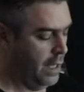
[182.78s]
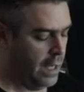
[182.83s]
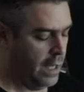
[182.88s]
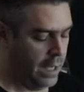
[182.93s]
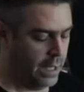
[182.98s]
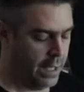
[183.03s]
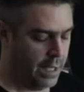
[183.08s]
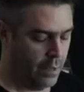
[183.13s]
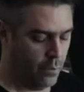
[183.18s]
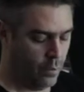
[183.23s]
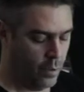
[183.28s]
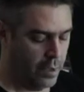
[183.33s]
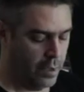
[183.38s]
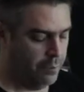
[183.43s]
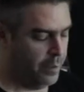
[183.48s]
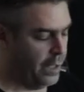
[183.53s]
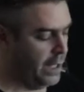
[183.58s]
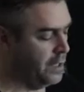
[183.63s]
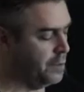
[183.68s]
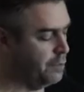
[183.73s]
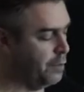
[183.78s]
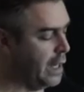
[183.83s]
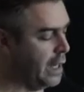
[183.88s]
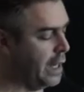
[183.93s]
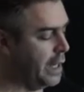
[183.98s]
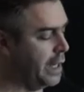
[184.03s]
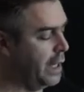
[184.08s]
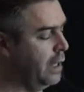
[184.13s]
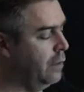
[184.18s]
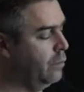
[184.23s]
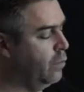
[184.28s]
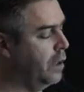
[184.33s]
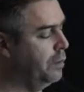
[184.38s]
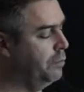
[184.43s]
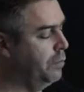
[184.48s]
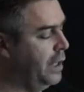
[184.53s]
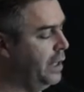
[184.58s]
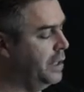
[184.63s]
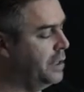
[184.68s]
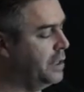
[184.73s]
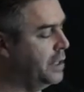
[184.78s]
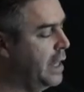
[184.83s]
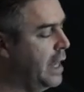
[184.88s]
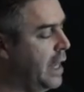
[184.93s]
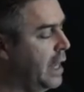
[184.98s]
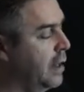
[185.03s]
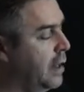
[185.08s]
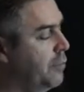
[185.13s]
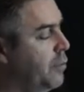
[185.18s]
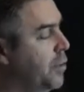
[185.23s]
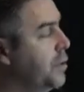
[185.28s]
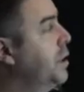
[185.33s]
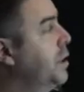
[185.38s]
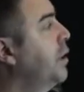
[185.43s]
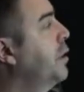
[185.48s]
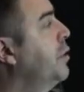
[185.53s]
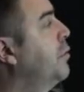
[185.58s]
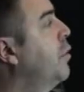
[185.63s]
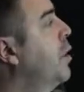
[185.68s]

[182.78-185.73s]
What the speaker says: Again, one-piece body, one-piece neck, Brazilian